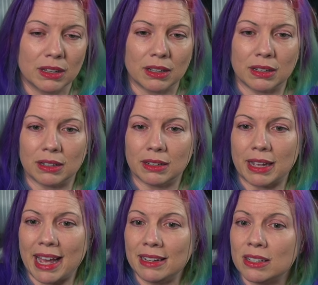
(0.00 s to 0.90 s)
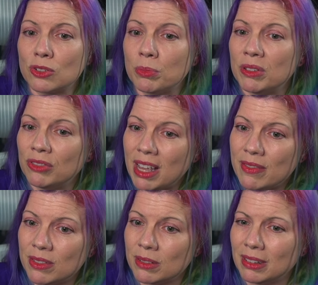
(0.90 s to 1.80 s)
Add descriptive
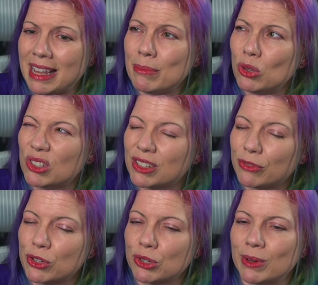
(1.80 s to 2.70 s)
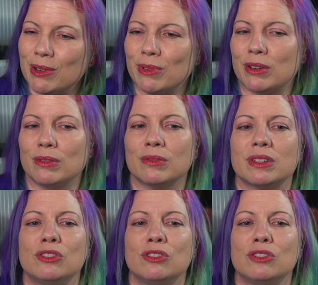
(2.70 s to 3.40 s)
labels for screen readers.